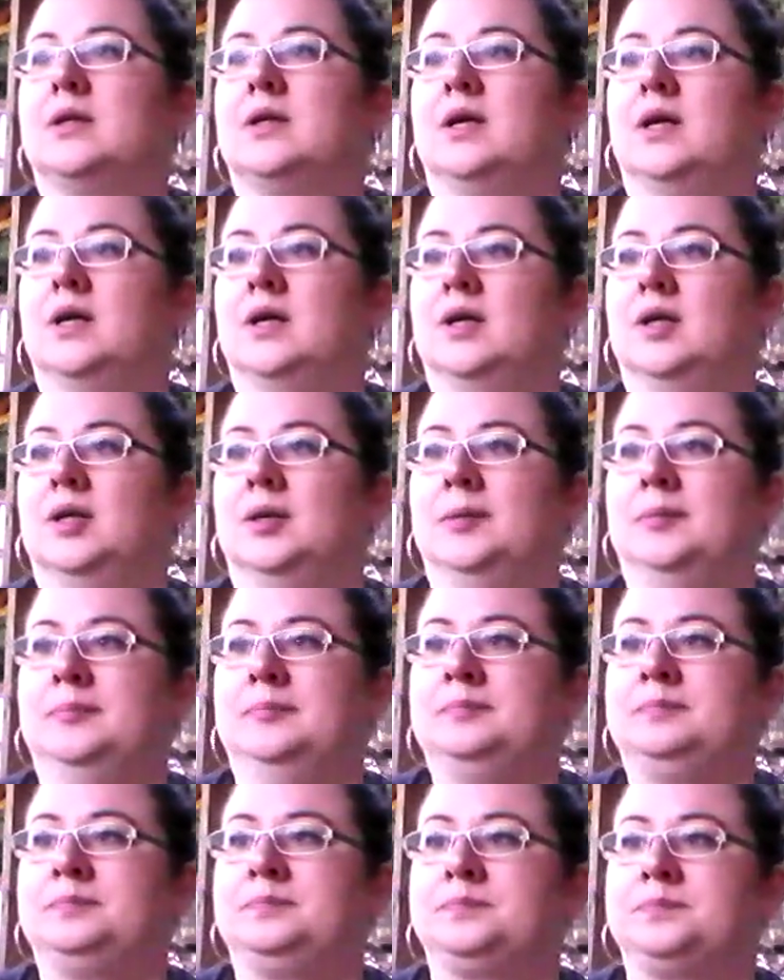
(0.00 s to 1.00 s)
Um,
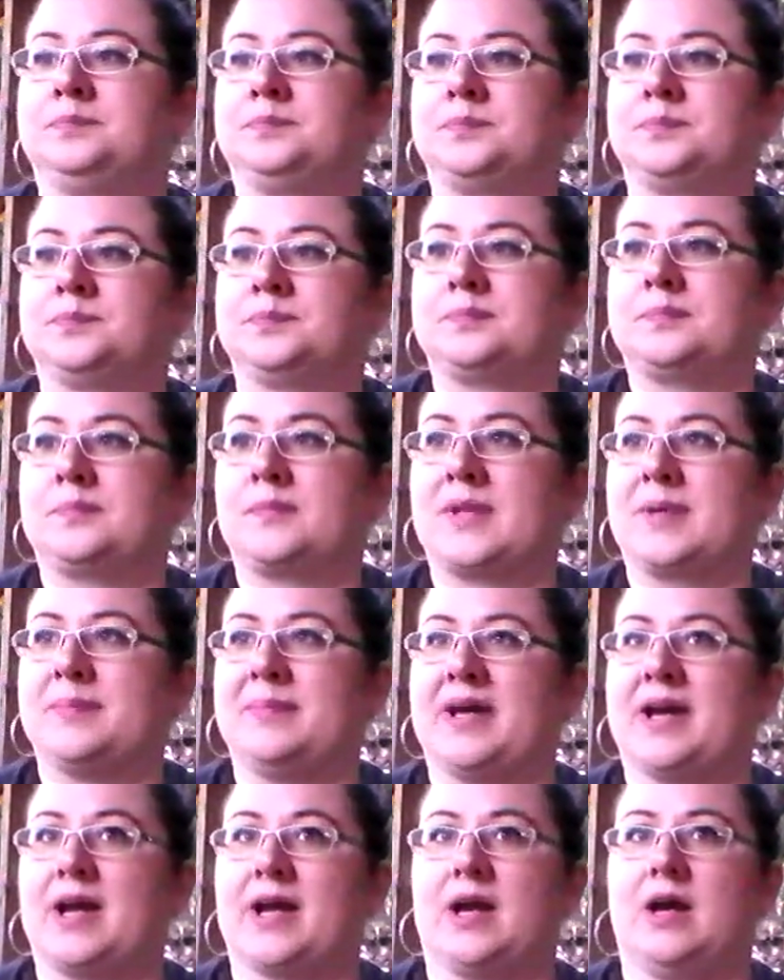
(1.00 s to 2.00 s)

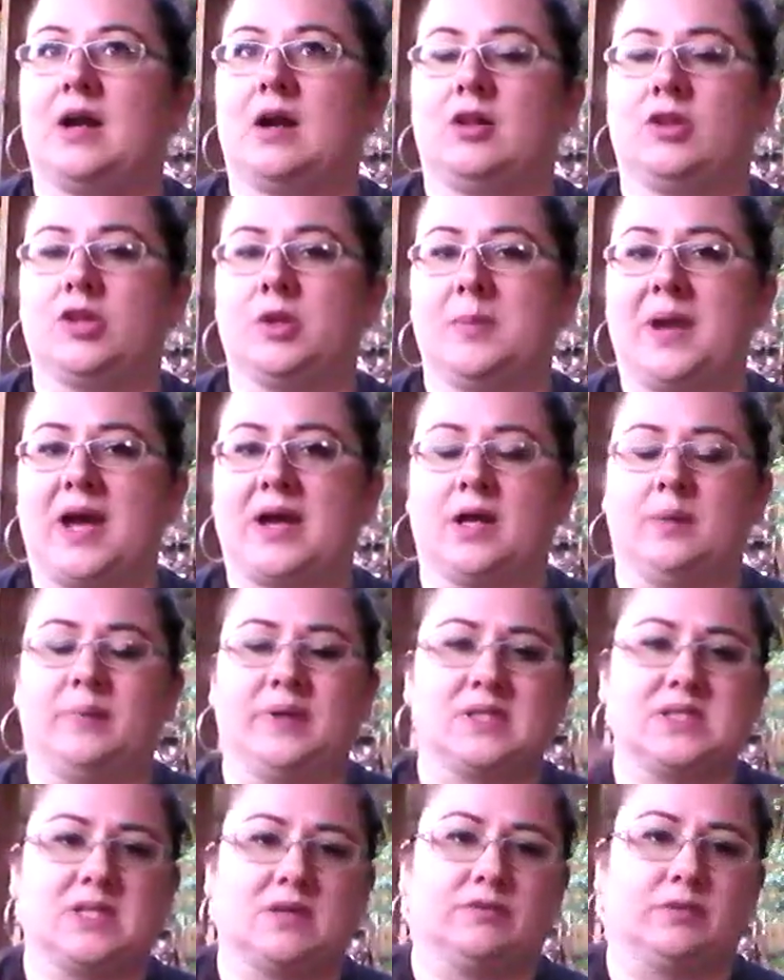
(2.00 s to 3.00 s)
but I got all of them back up
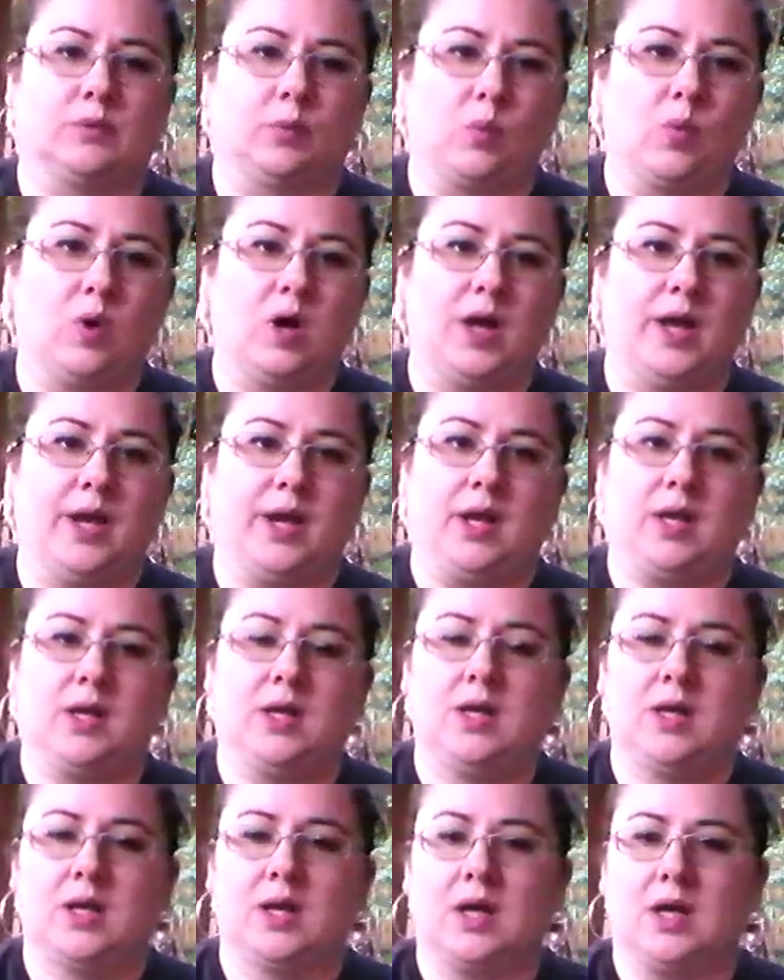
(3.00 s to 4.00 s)
except for one.
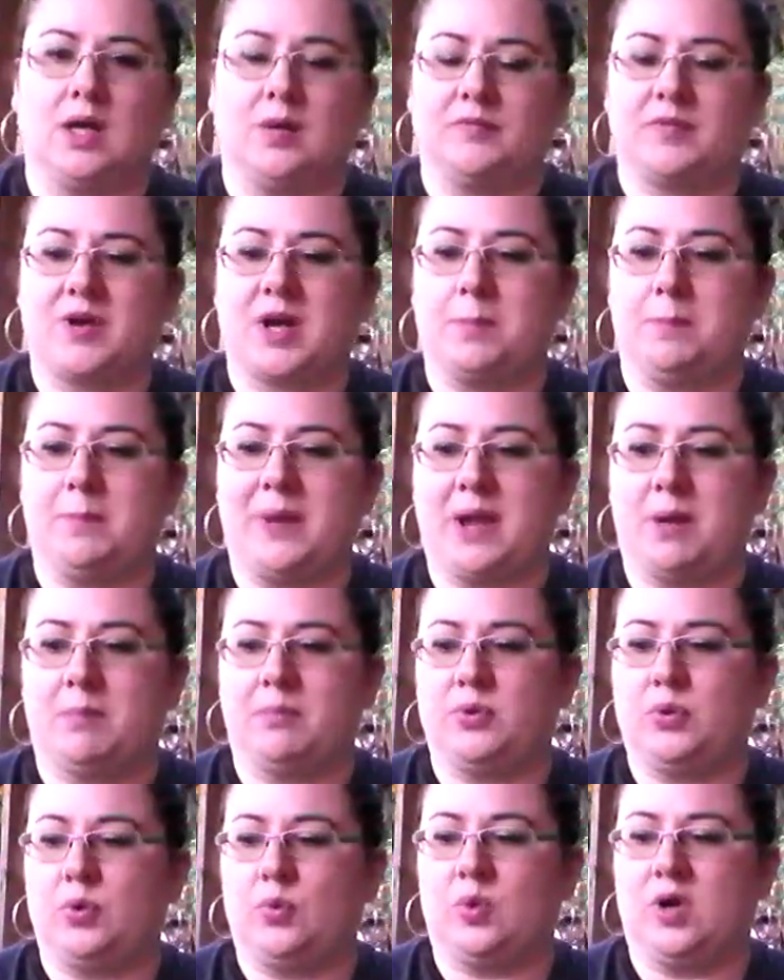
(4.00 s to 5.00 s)
Um, got a
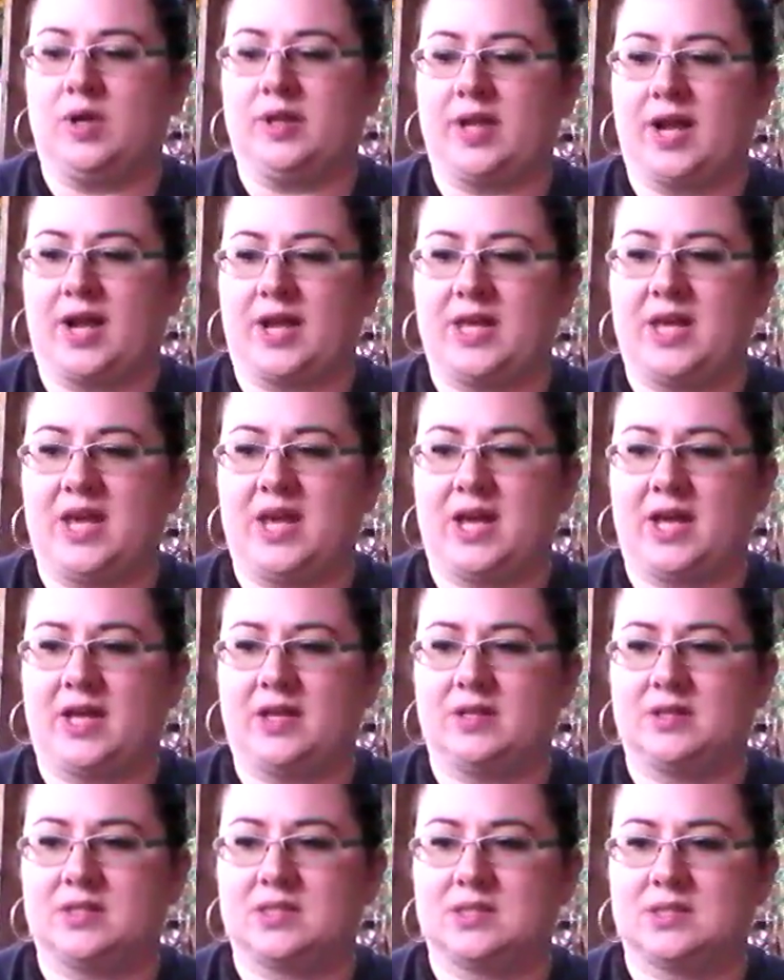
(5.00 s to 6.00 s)
bamboo one that I
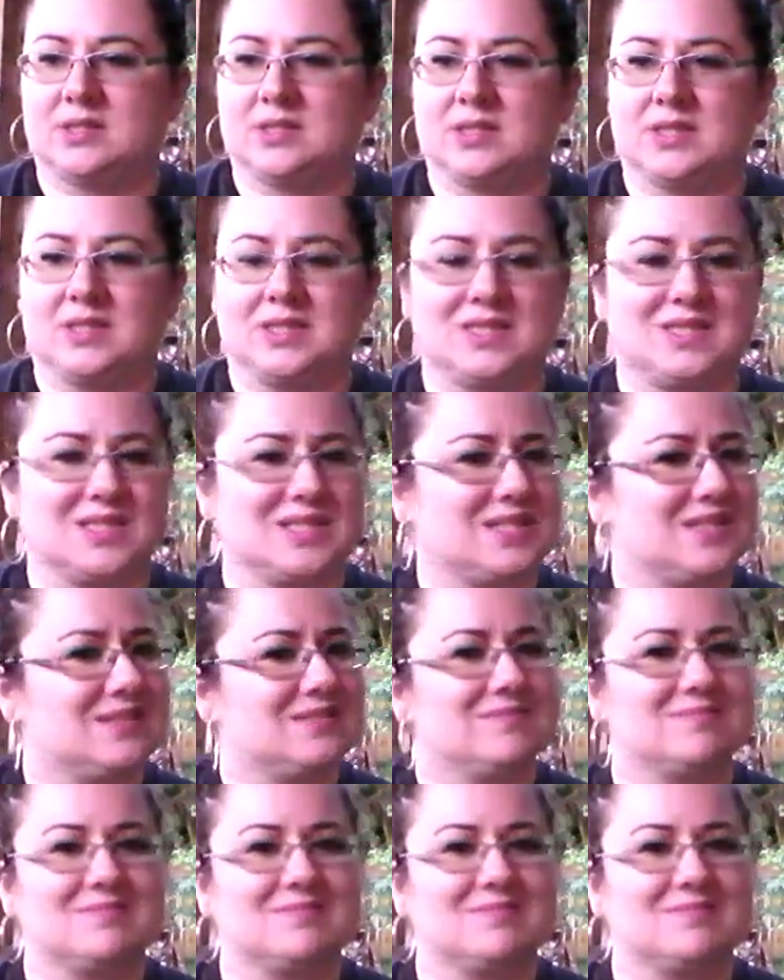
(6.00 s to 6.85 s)
can't just.